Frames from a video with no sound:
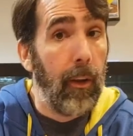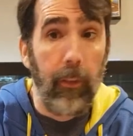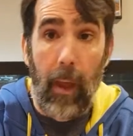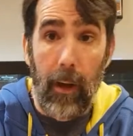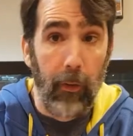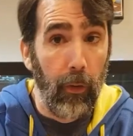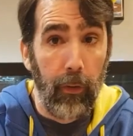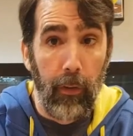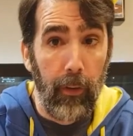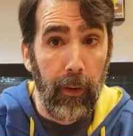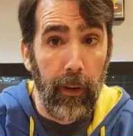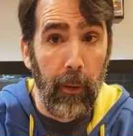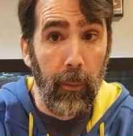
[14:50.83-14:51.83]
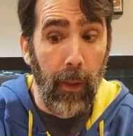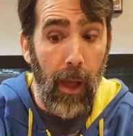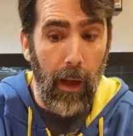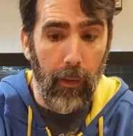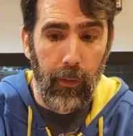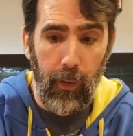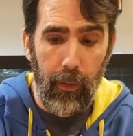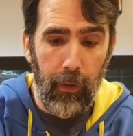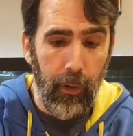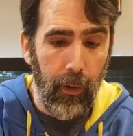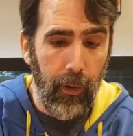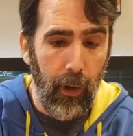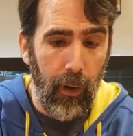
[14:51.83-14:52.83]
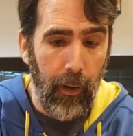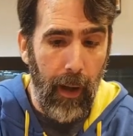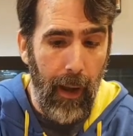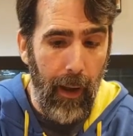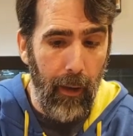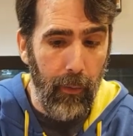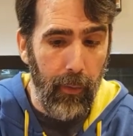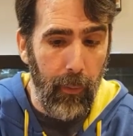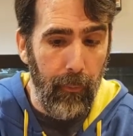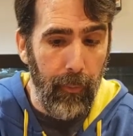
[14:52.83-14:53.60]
Daxos isn't getting blocked, so it's a good card to have.